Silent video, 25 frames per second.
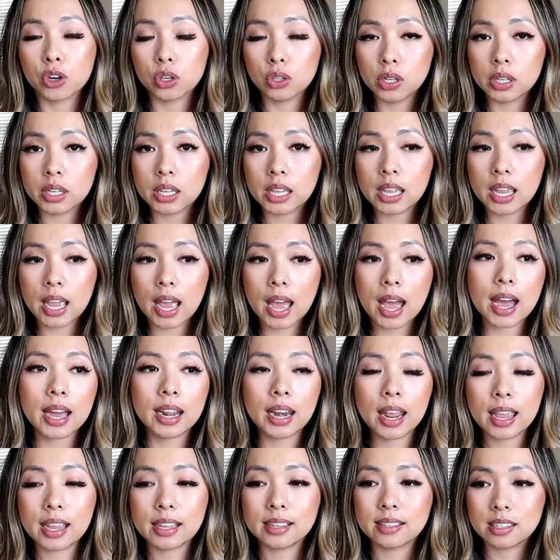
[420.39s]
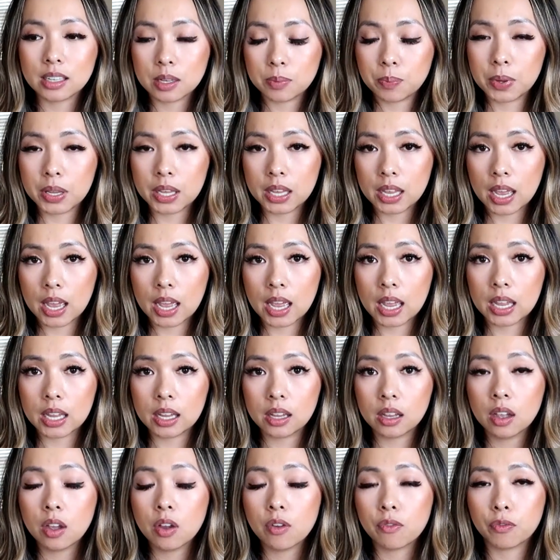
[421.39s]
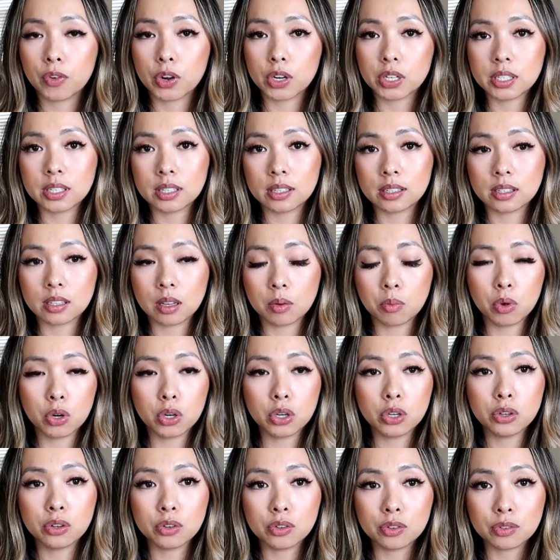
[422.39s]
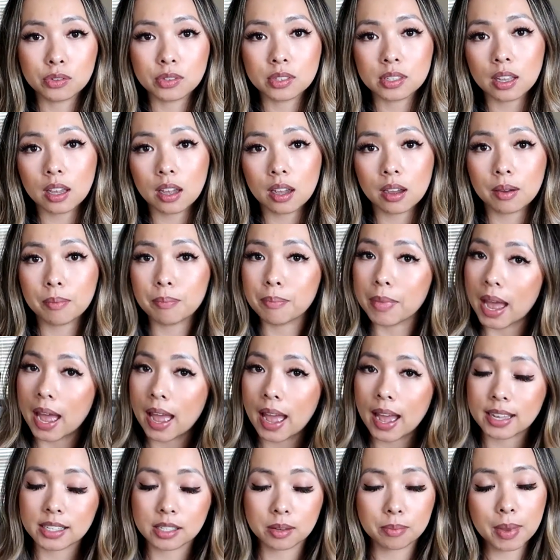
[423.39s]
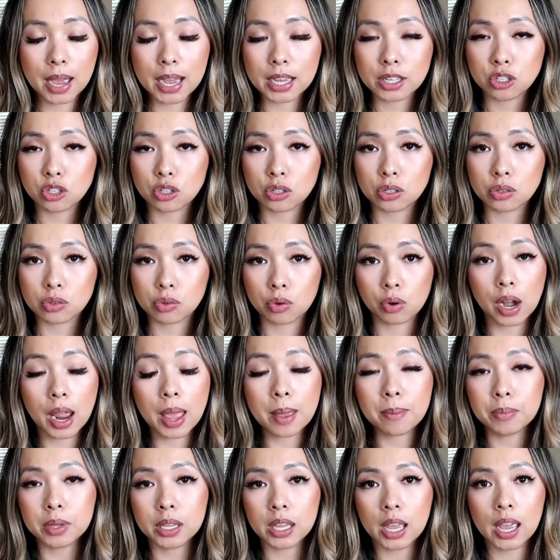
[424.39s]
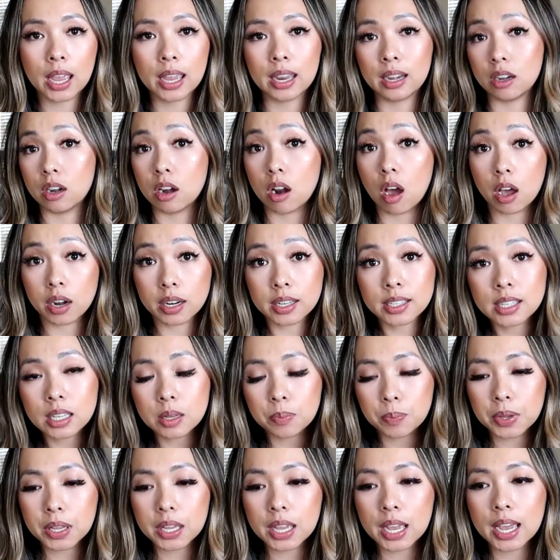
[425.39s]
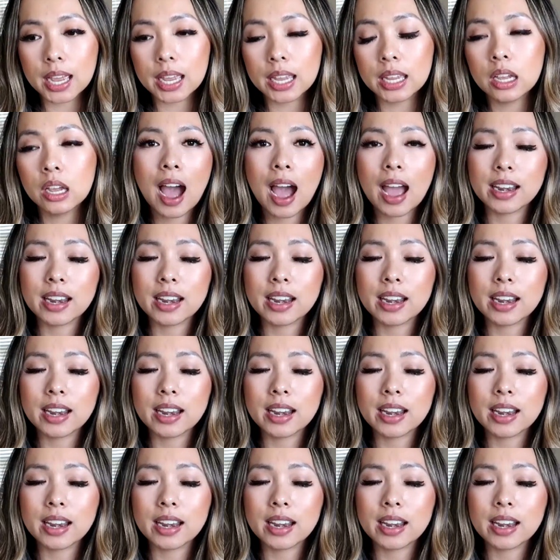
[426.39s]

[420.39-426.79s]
you're looking at a CPA versus someone who's has a master's or MBA, not a CPA,